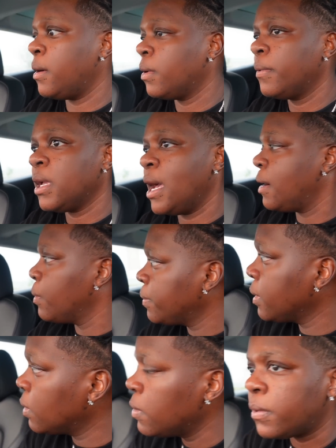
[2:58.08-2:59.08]
Oh yeah, what
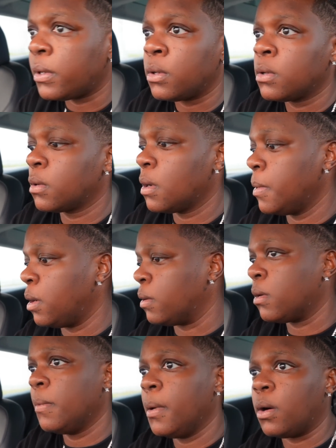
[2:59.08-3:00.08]
we doing? Come
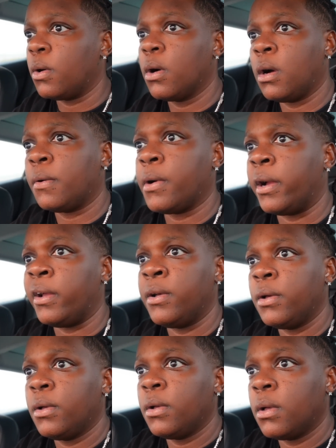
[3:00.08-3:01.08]
on. All right,
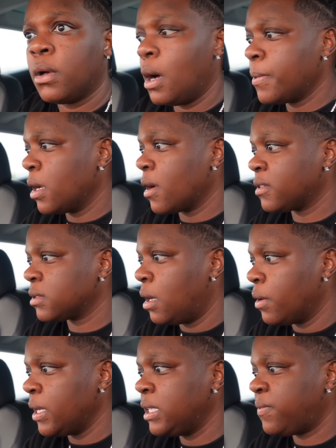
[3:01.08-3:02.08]
I'm getting off
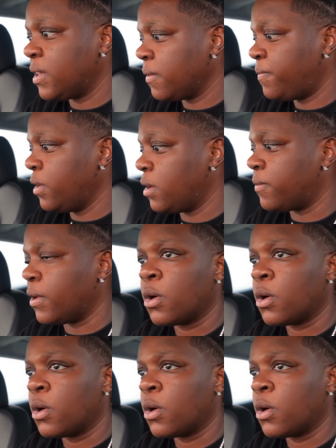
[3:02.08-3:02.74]
on East 55th.